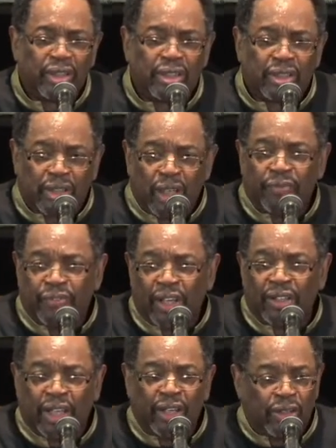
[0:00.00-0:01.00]
stuff
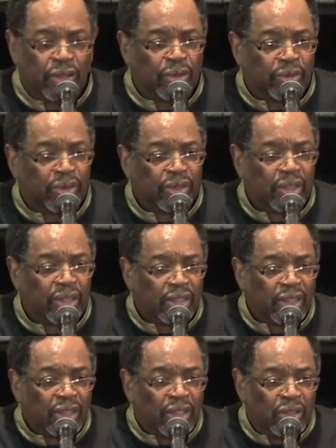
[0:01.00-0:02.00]
that they
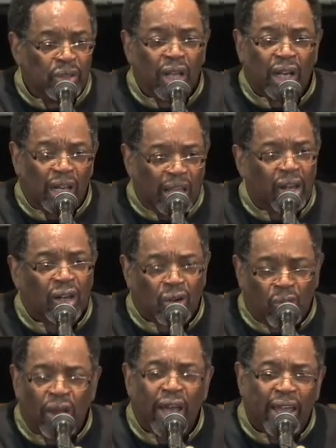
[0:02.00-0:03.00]
do, you got a lot of
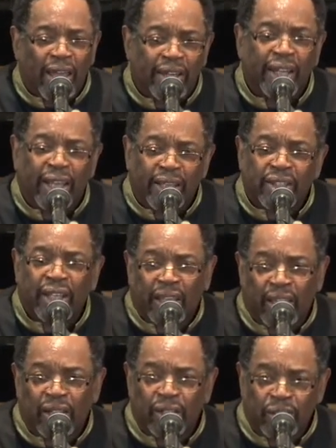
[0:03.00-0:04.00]
crying days
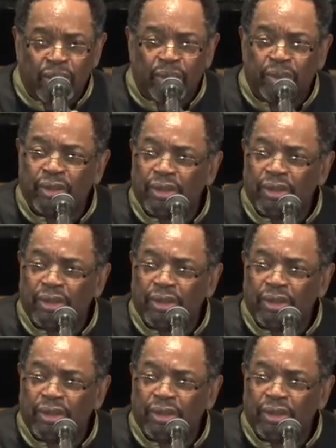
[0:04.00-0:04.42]
ahead of you.